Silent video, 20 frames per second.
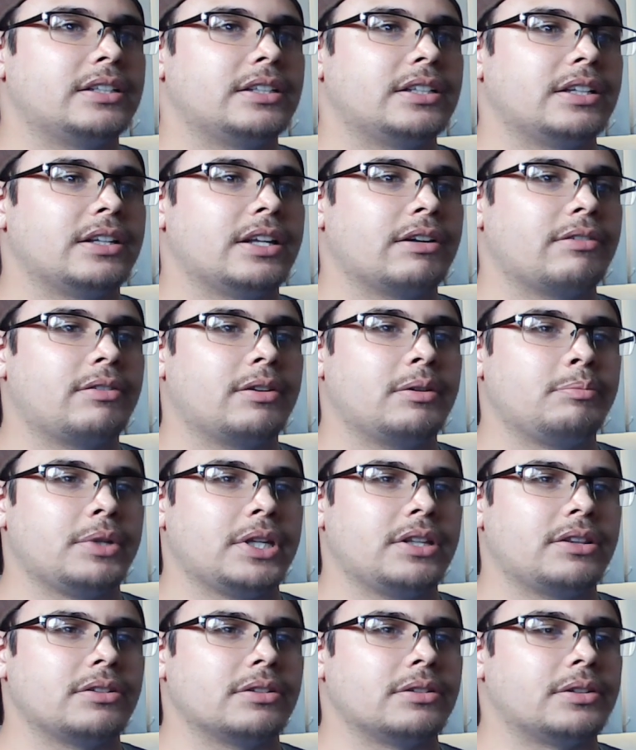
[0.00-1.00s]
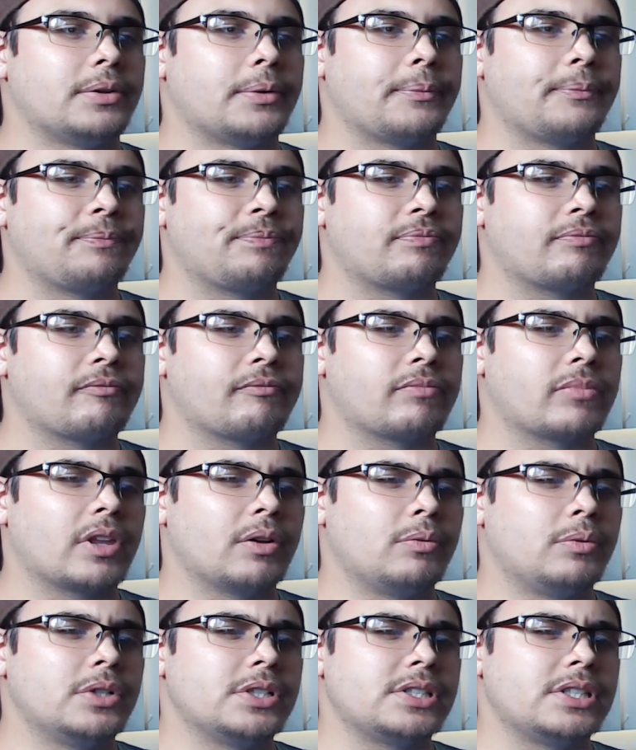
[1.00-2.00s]
Neferpito.
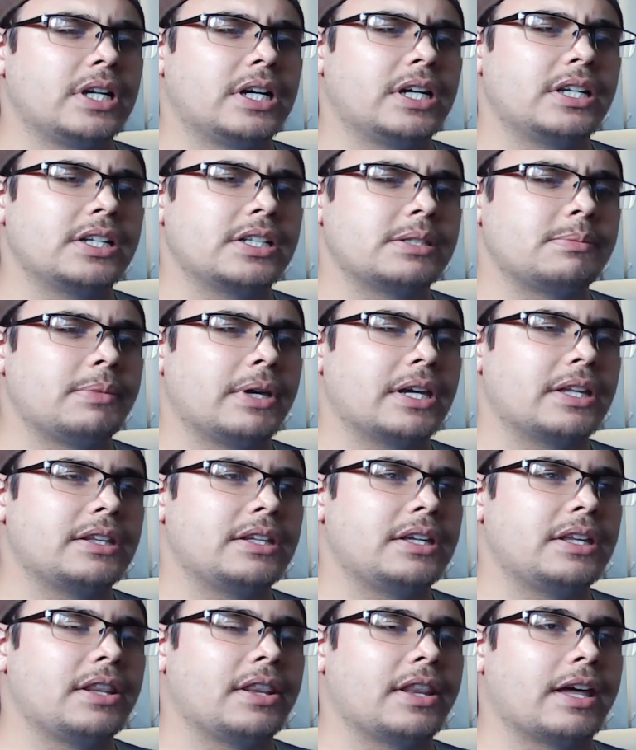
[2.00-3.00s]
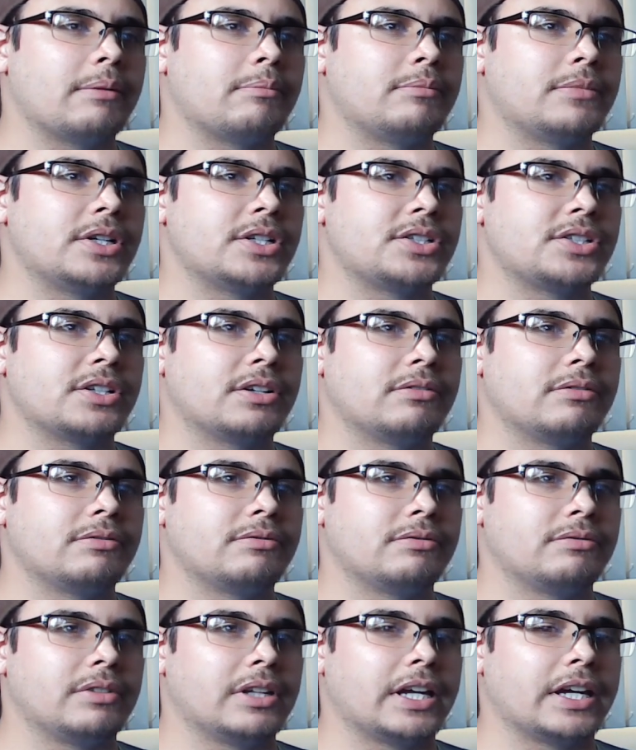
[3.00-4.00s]
Was not expecting that much of
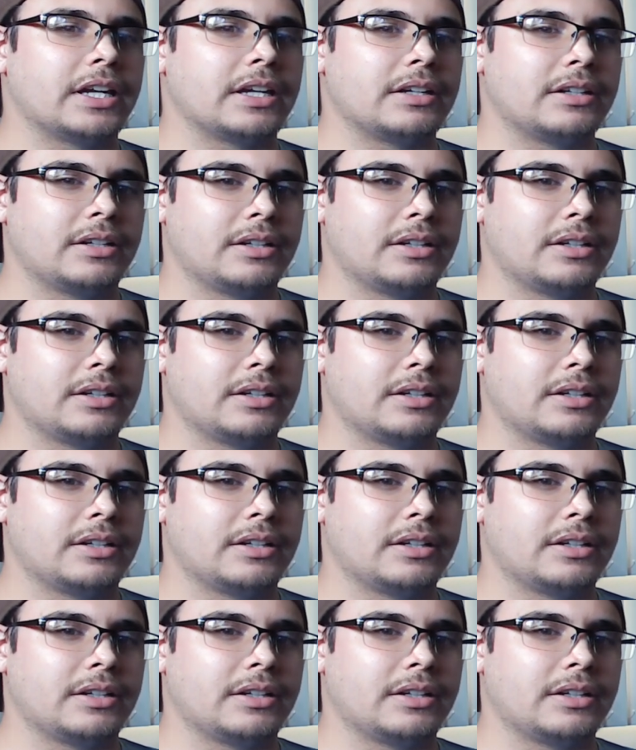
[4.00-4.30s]
bowing